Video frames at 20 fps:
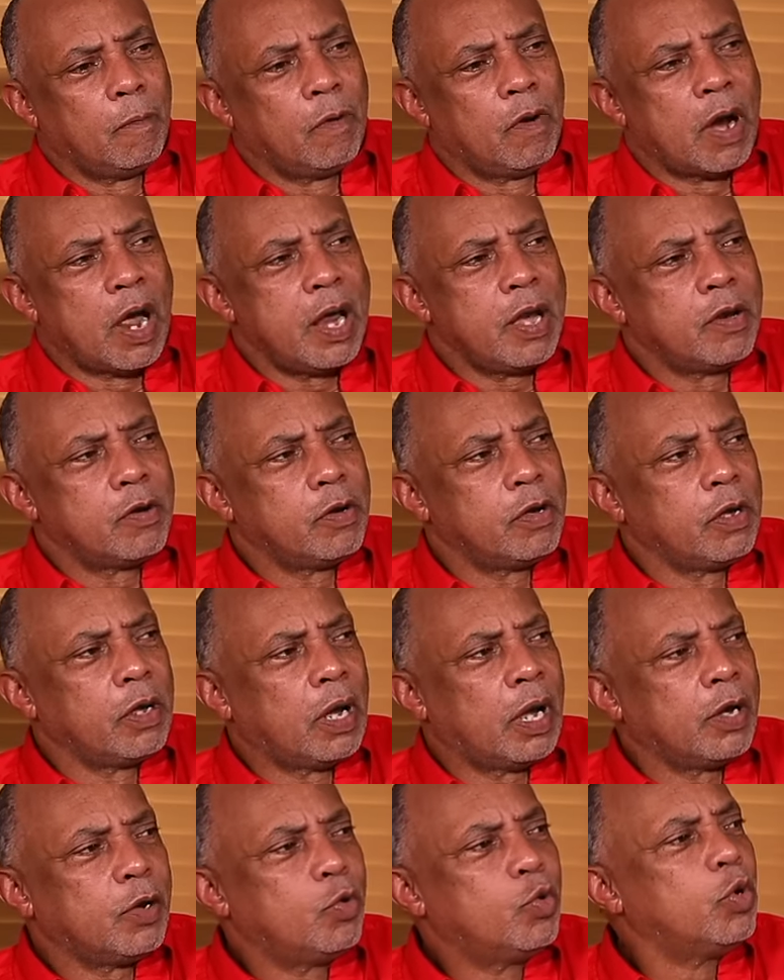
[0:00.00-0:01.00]
right now,
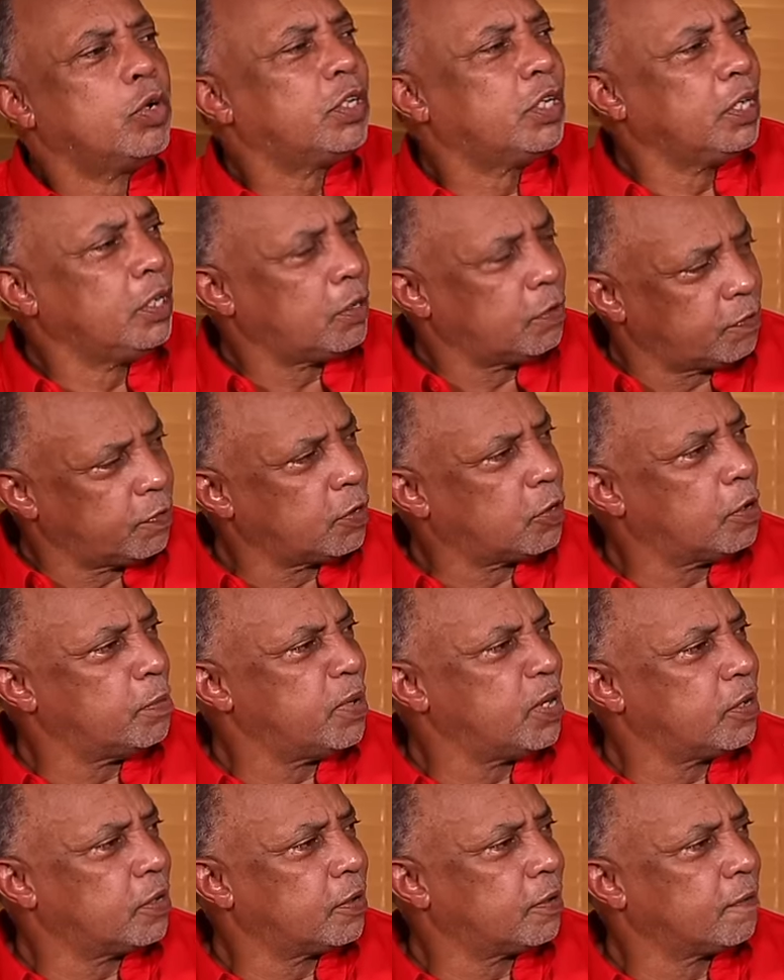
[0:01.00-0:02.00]
I don't think you're
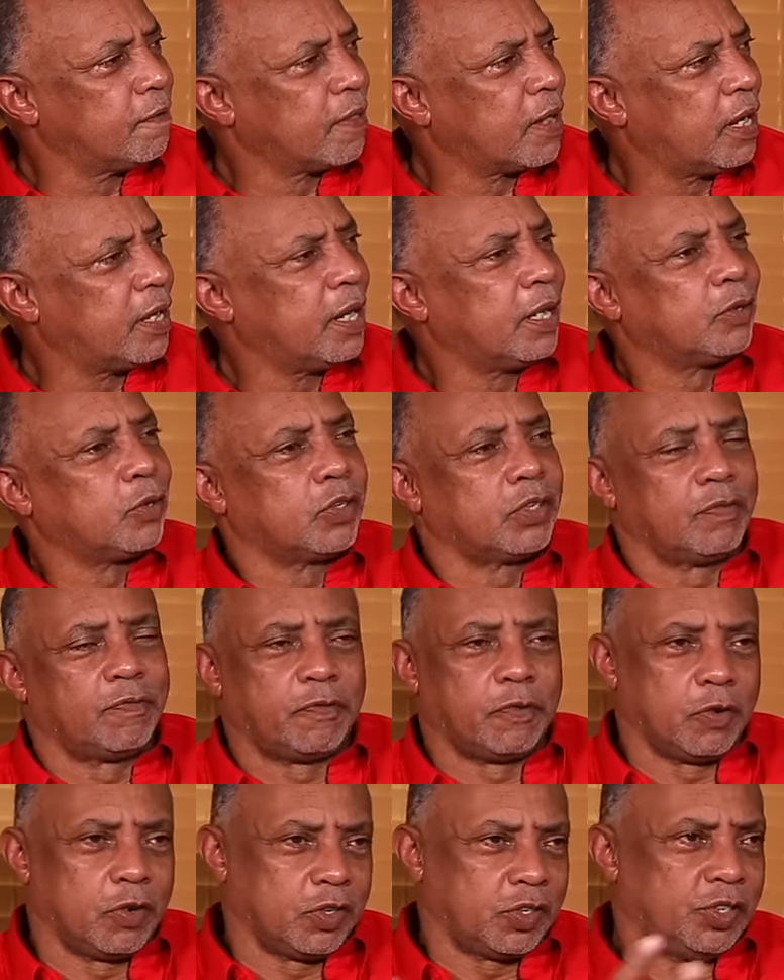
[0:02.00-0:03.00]
coming up, because that was the
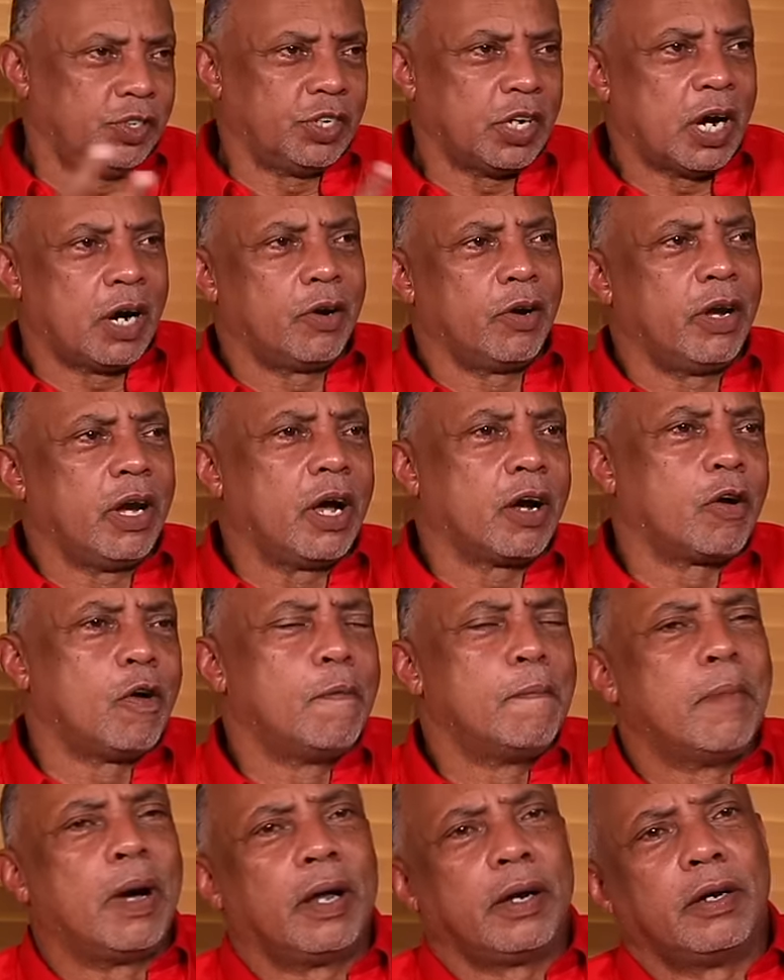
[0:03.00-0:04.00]
first Jaro that
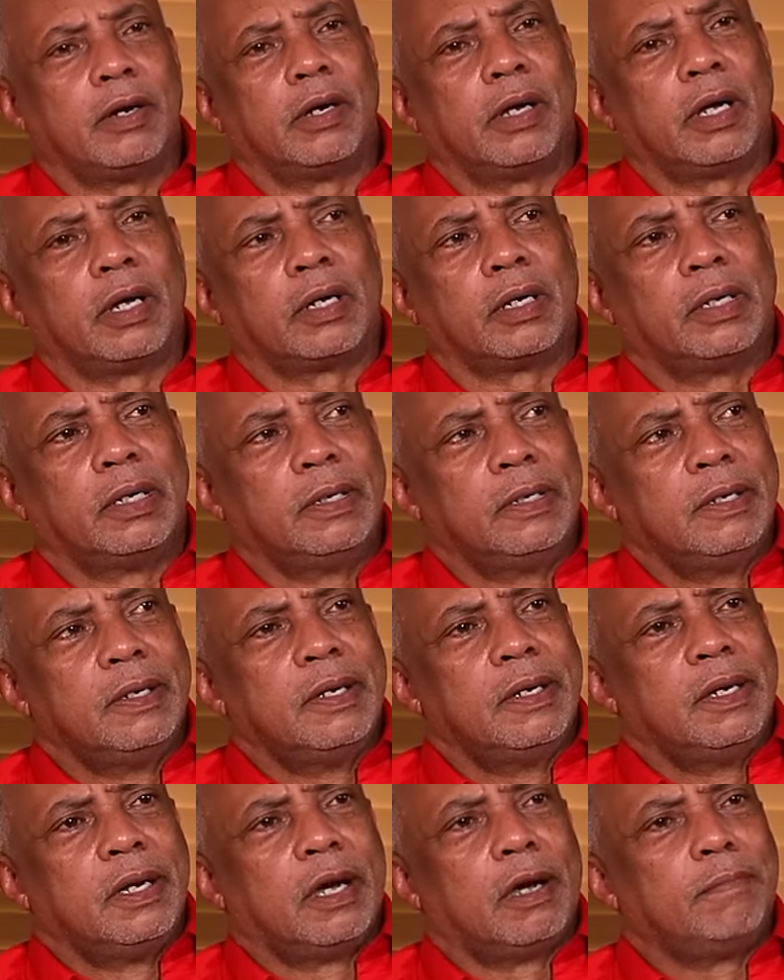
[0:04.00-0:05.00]
come back down. Okay.
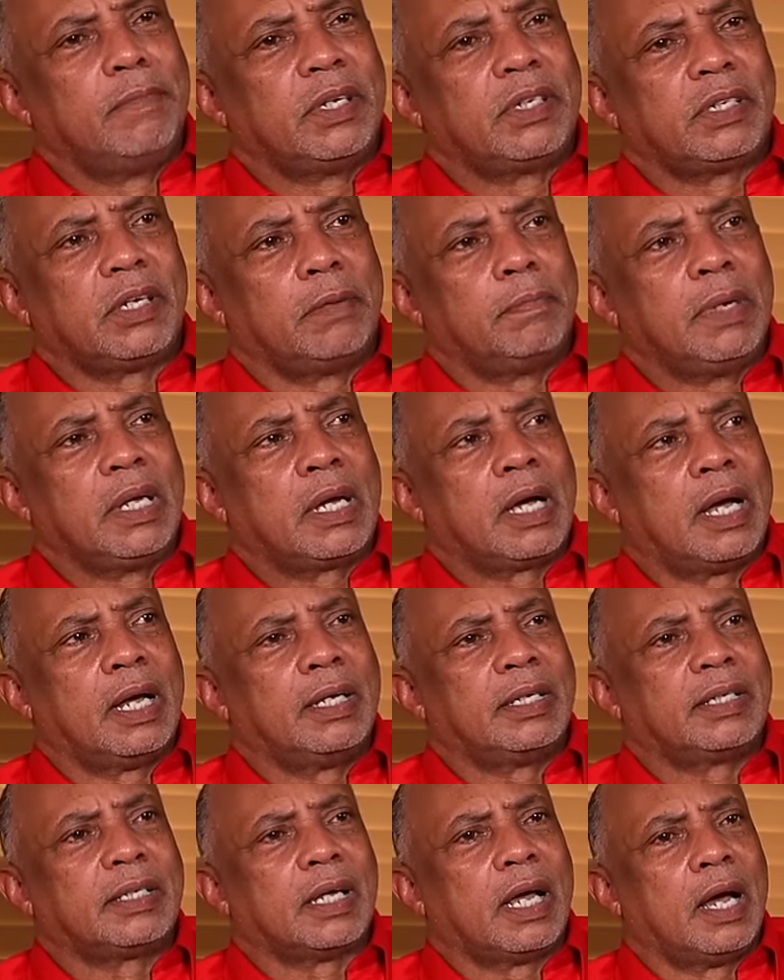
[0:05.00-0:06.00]
And I said,
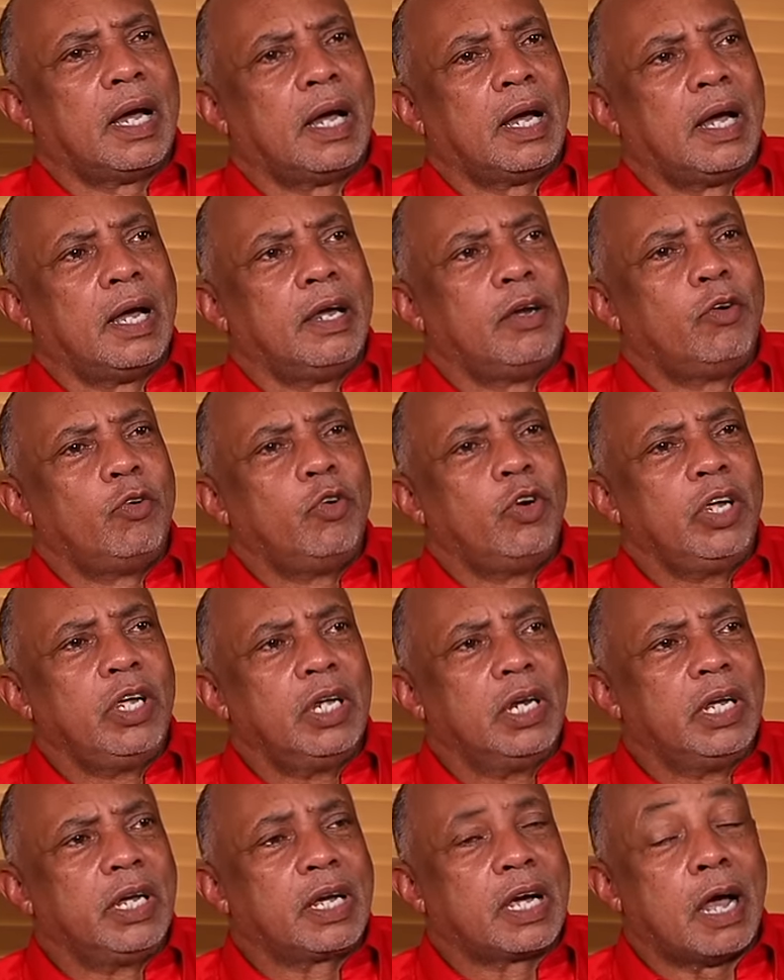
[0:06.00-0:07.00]
because I
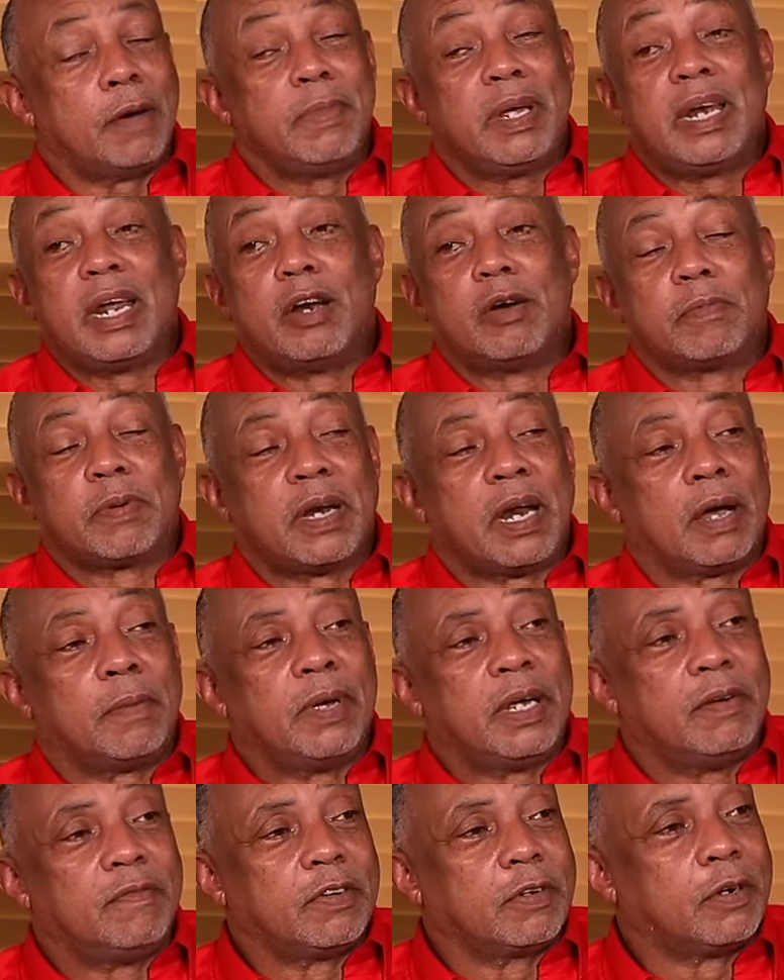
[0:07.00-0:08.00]
really, because I didn't open a
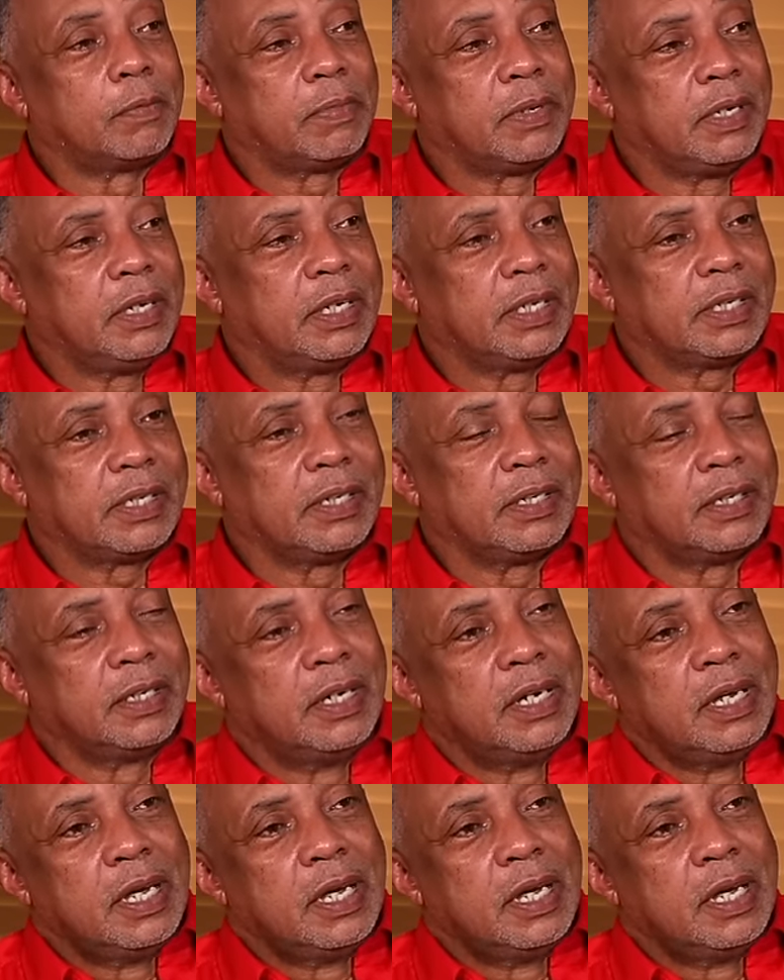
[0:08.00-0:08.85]
bed for a couple of days now.